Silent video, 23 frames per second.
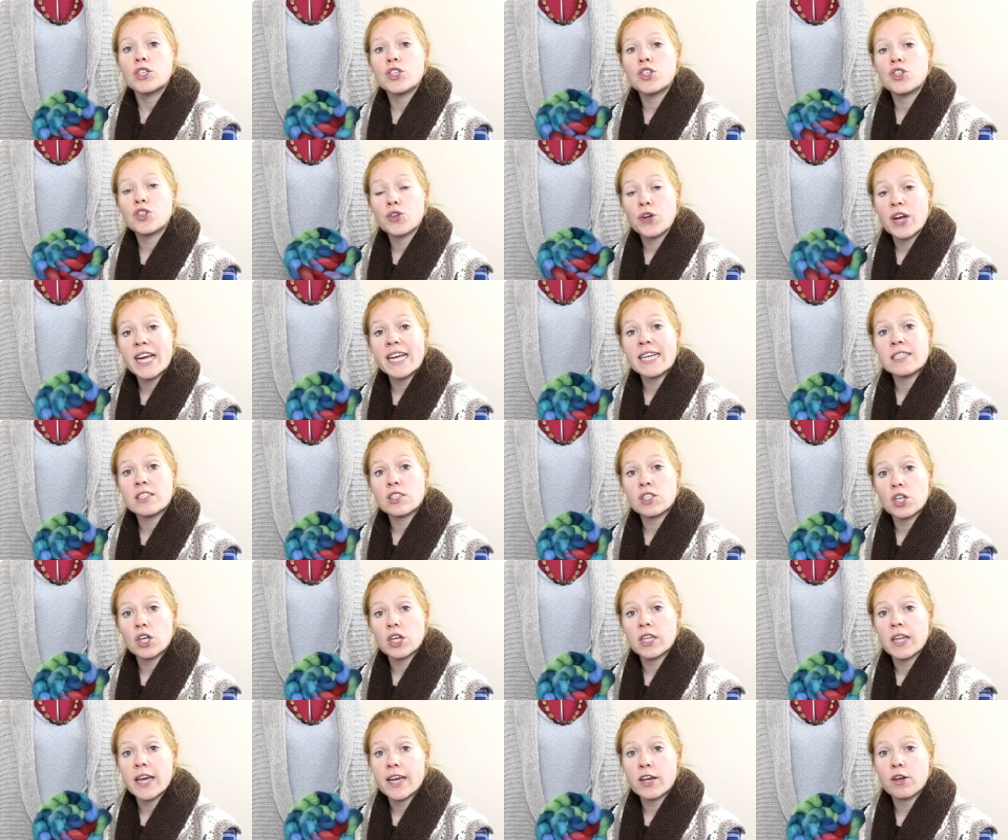trains
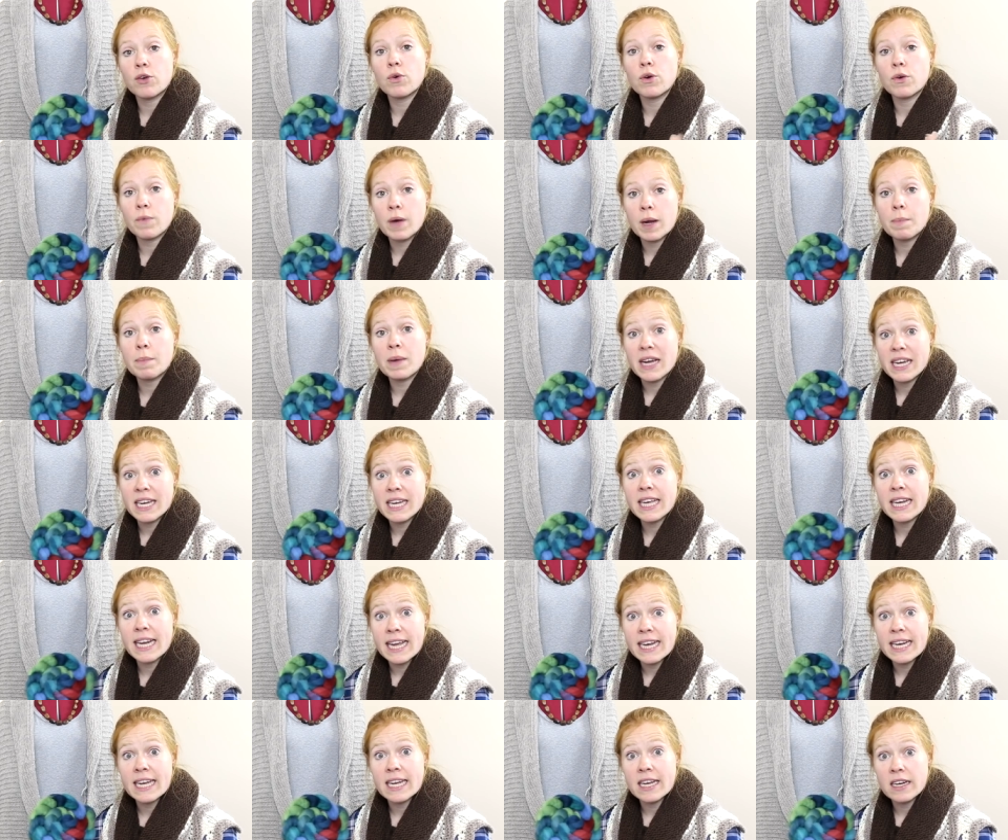look like who are run by
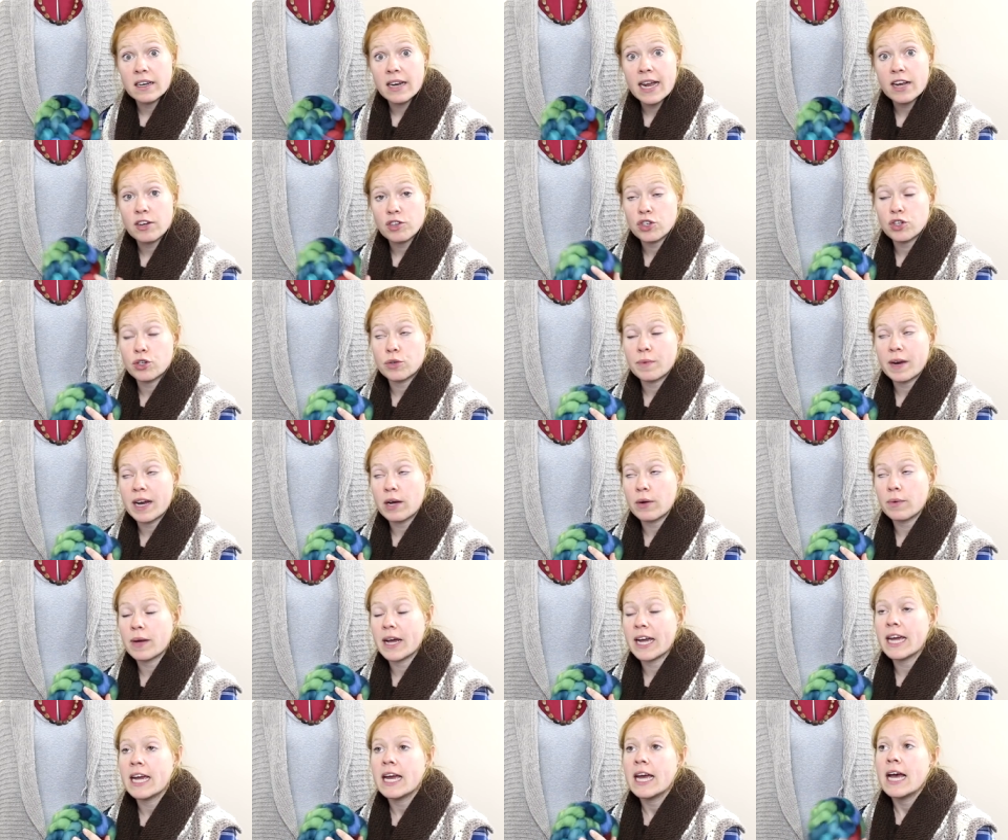Canadian National
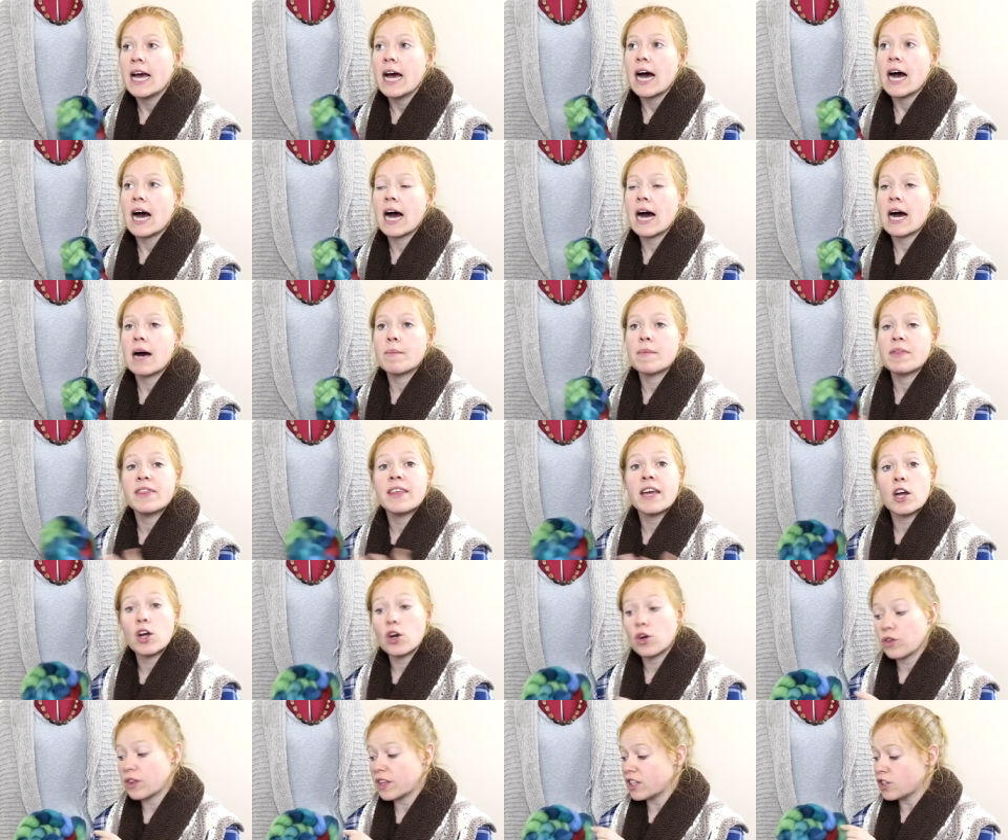Railway, um,
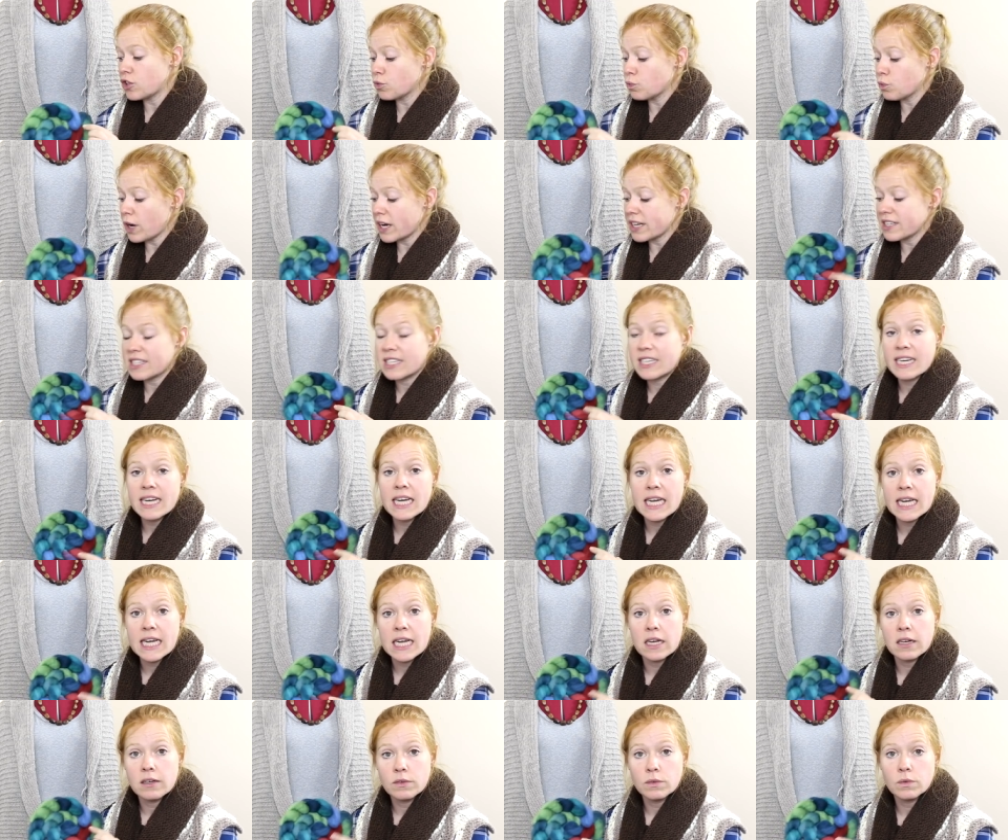they're this
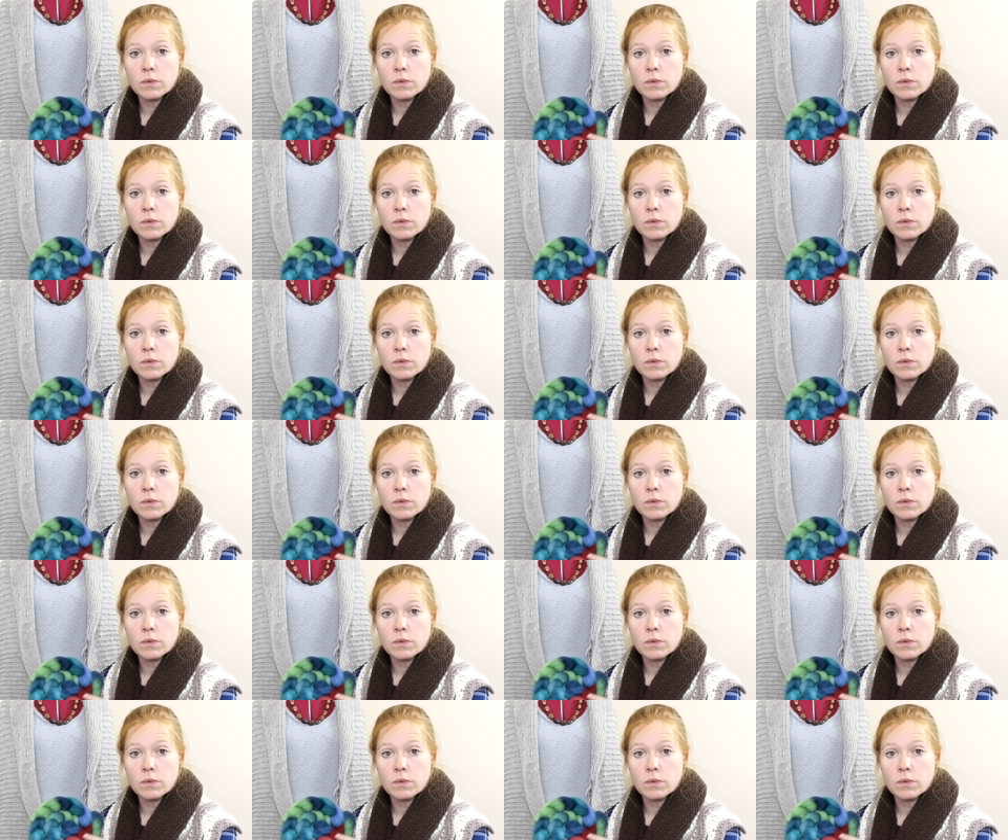rusty